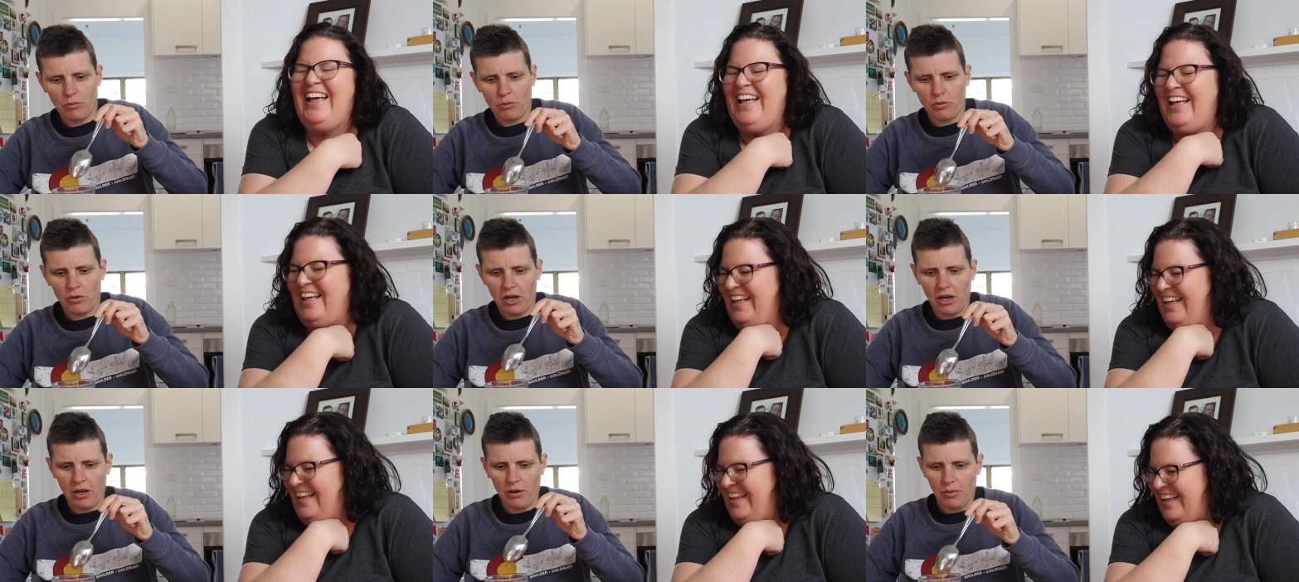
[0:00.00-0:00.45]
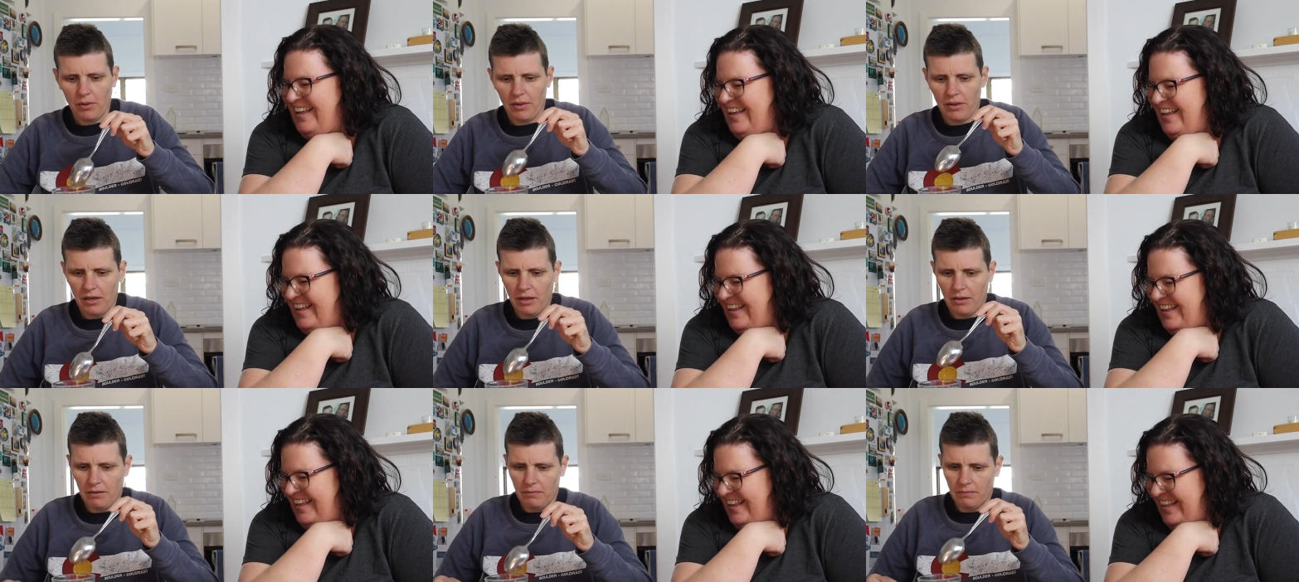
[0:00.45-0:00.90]
Speaker 1: we'll go with
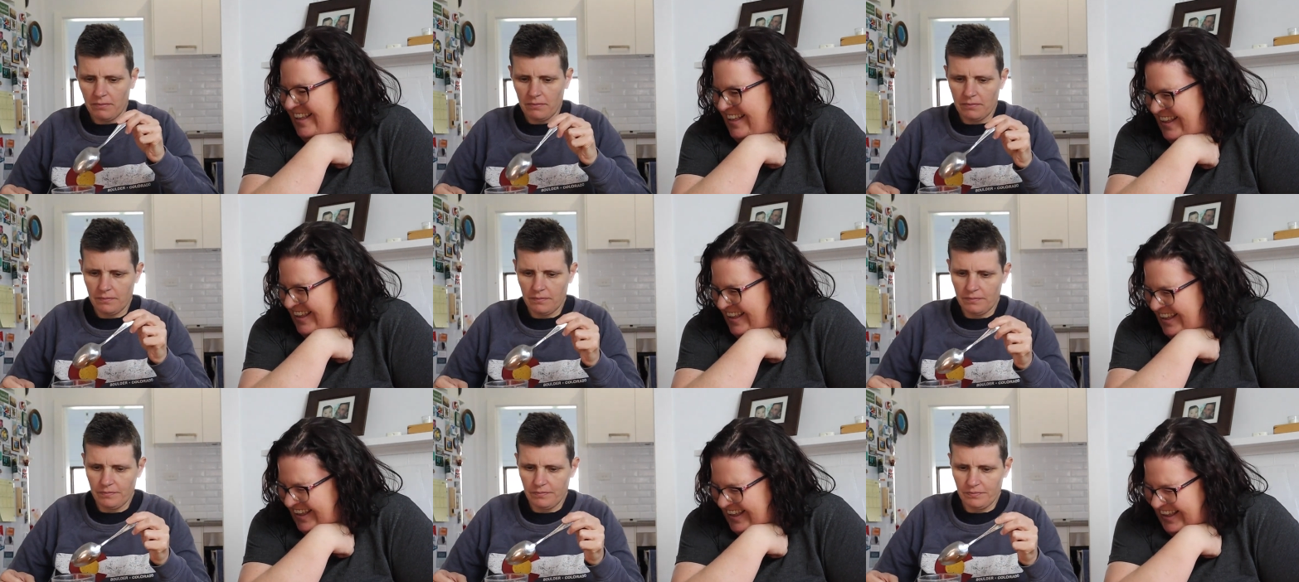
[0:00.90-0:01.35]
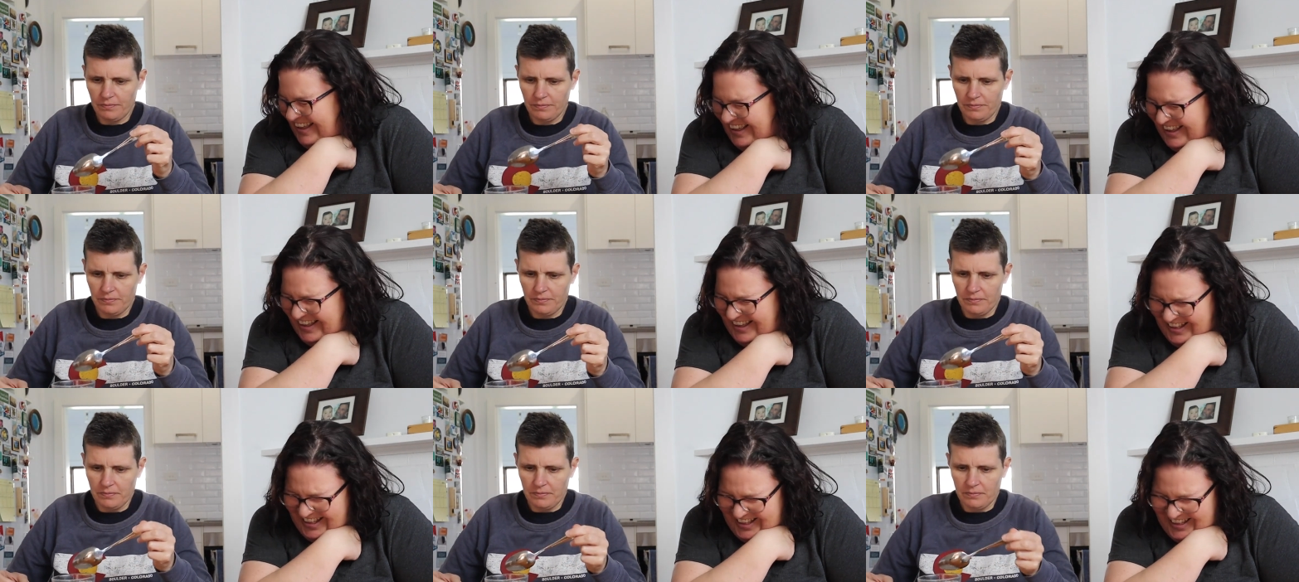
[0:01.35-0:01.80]
it.
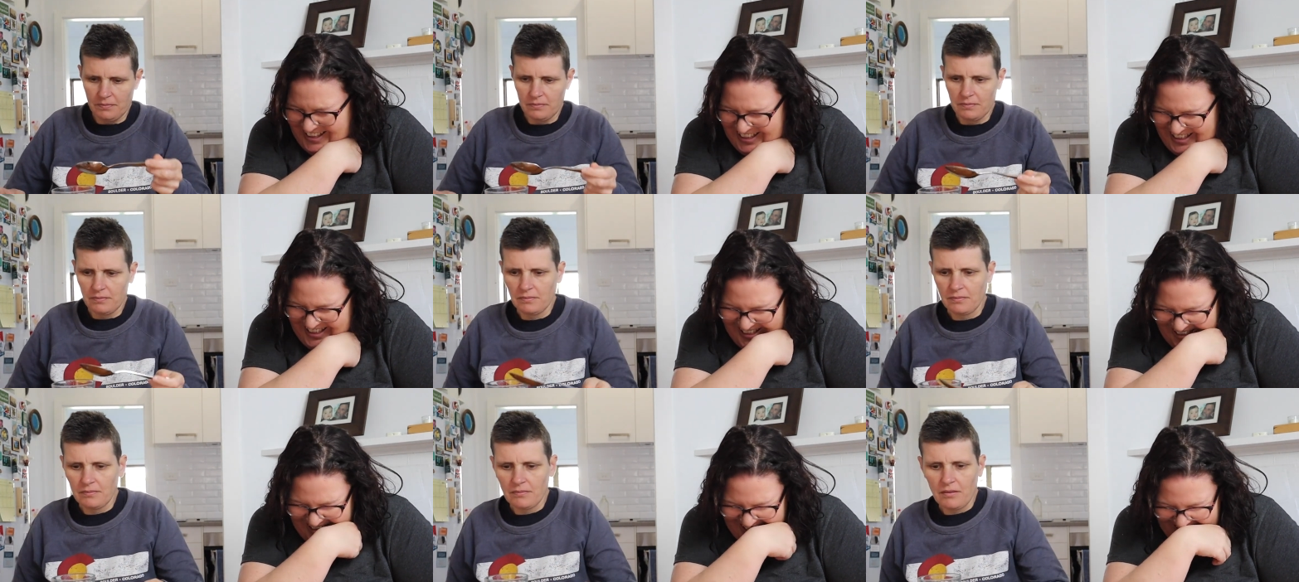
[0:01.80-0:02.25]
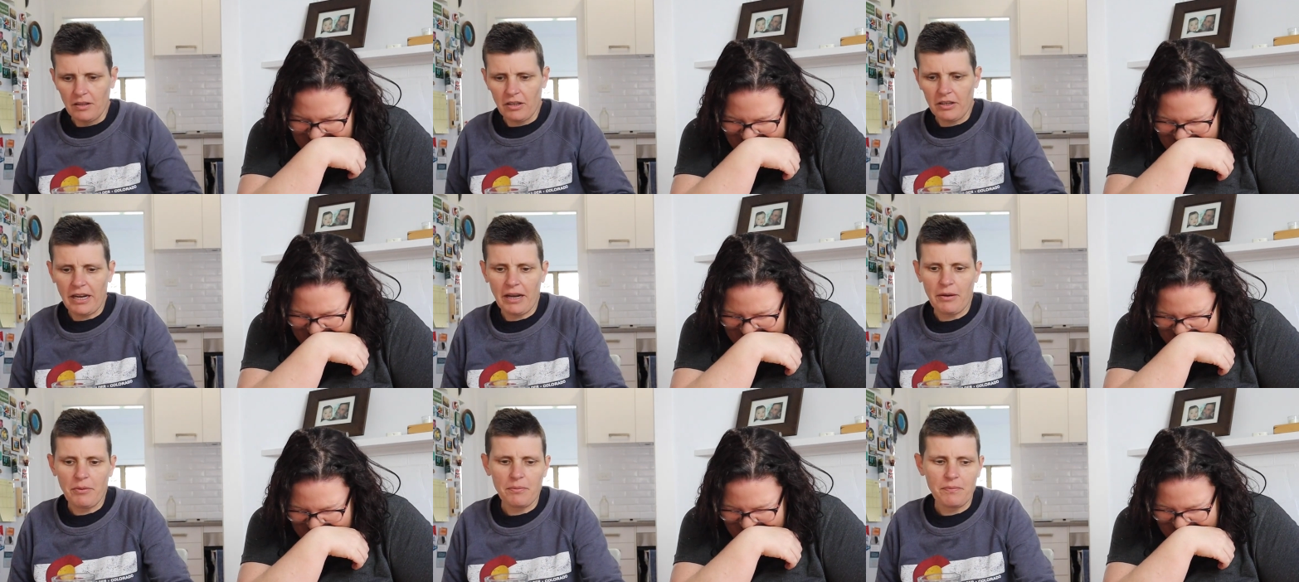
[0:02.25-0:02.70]

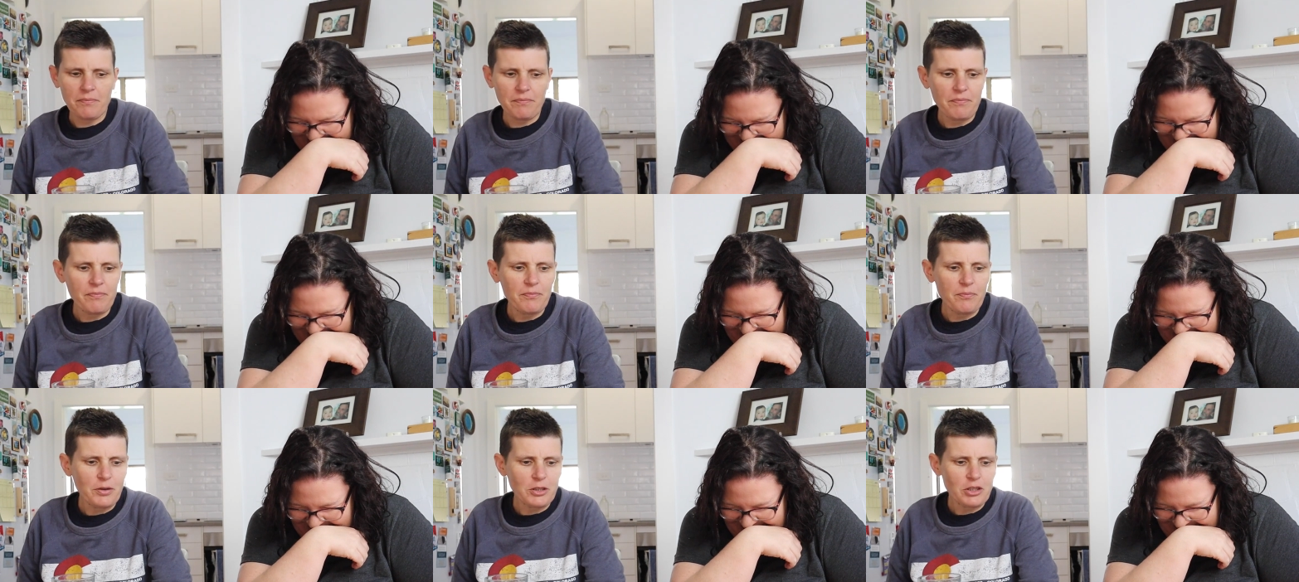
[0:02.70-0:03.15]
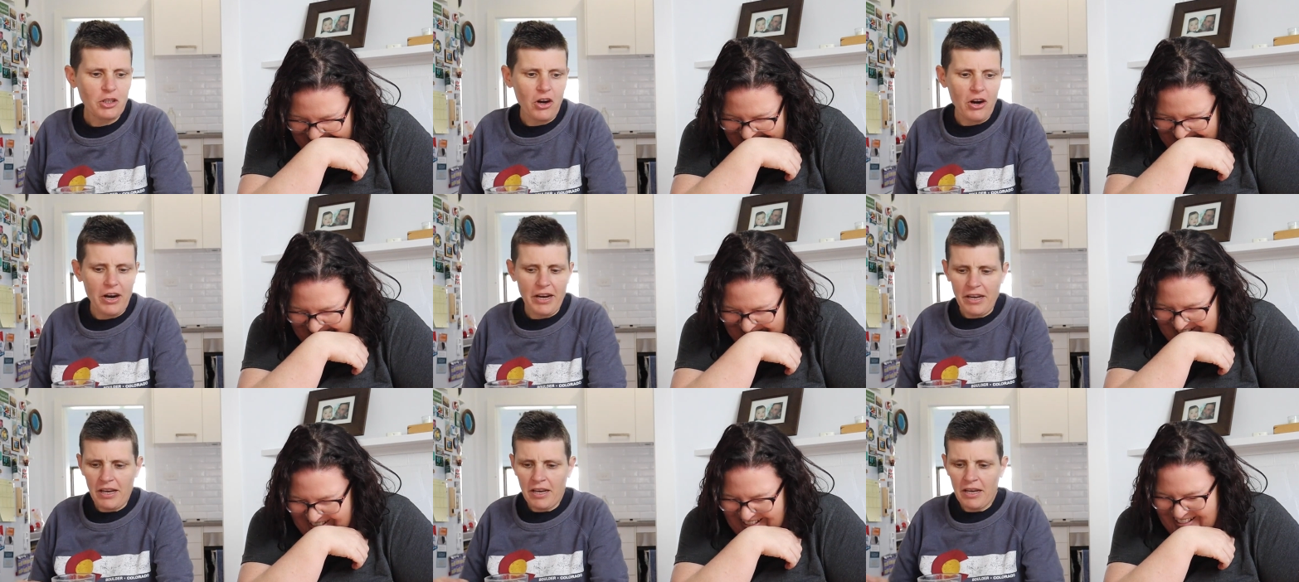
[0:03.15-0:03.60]
Okay, we're
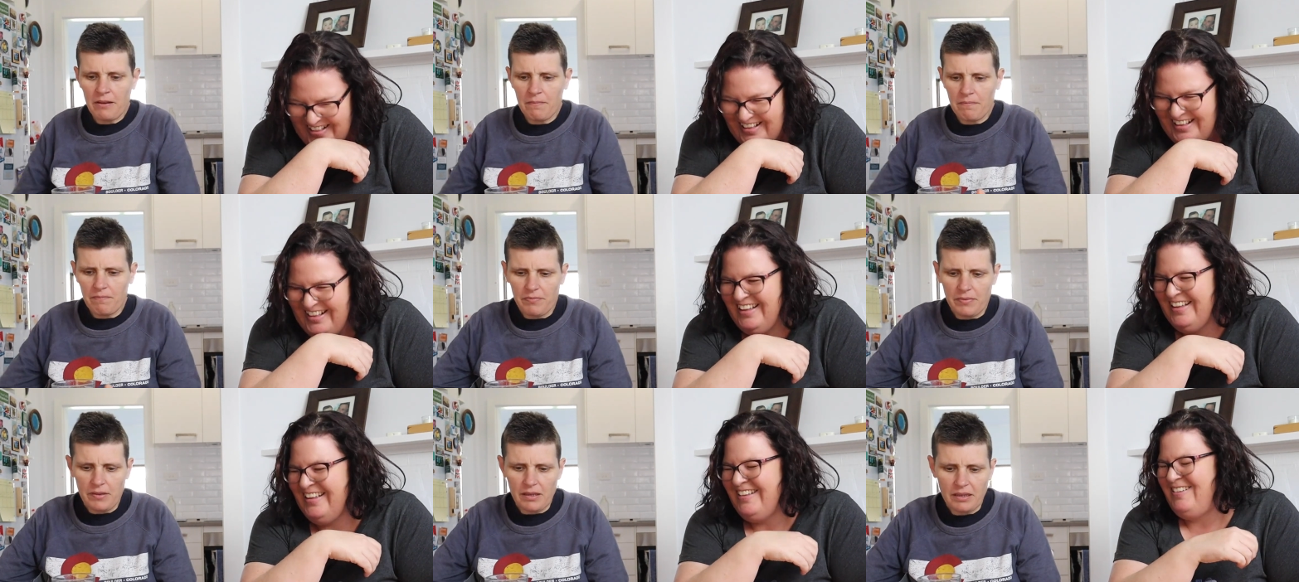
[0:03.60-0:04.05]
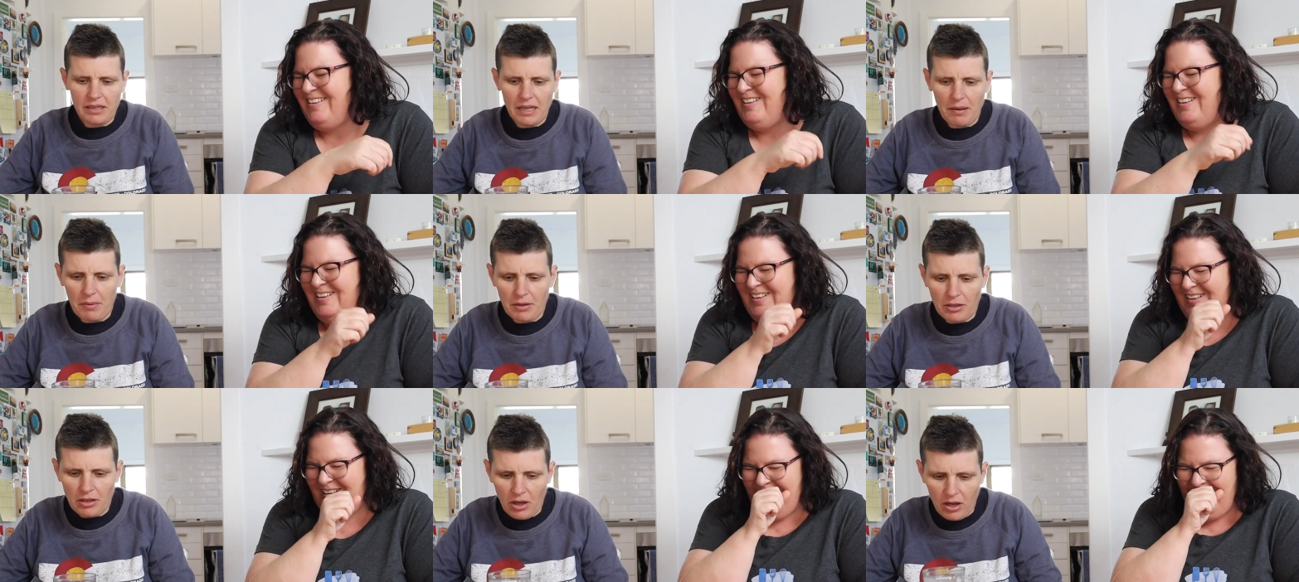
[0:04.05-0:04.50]
trying it.
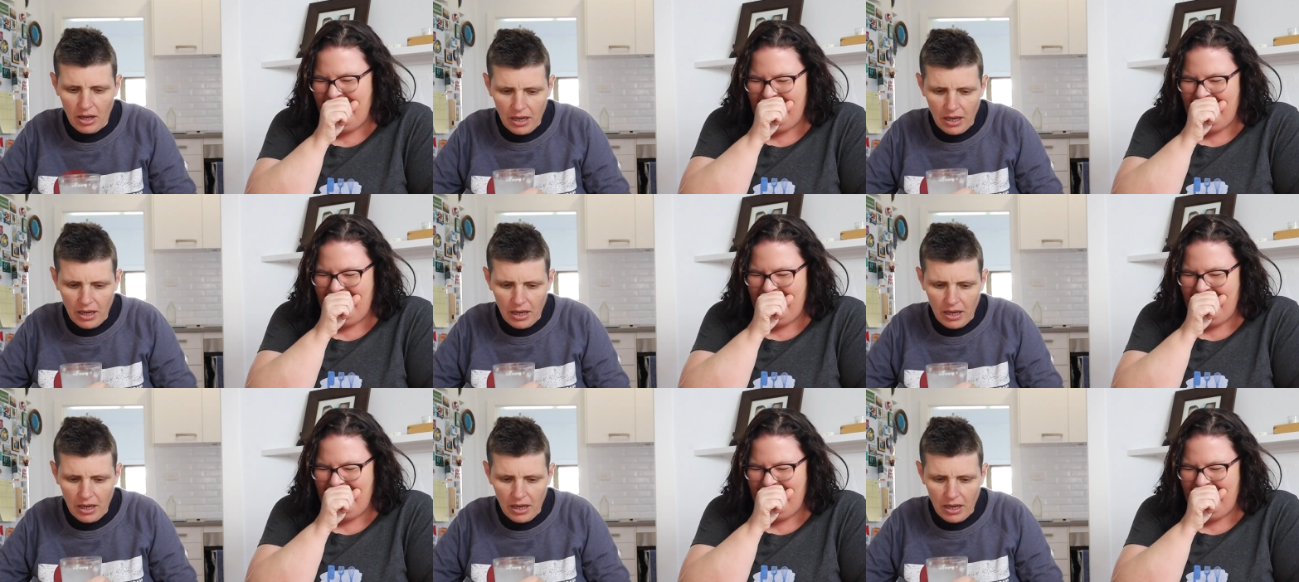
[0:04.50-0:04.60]
Lemon lime.